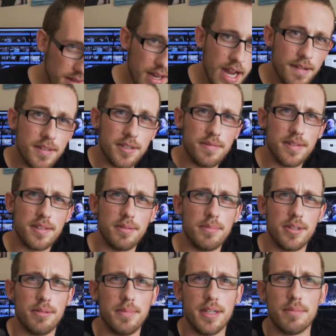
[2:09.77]
I have this
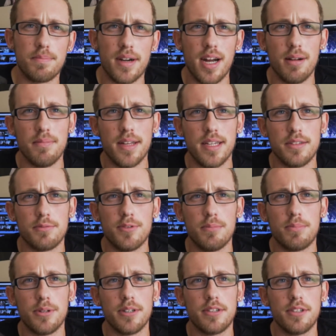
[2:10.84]
50mm prime lens,
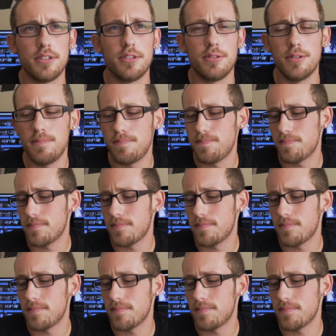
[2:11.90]
1.2.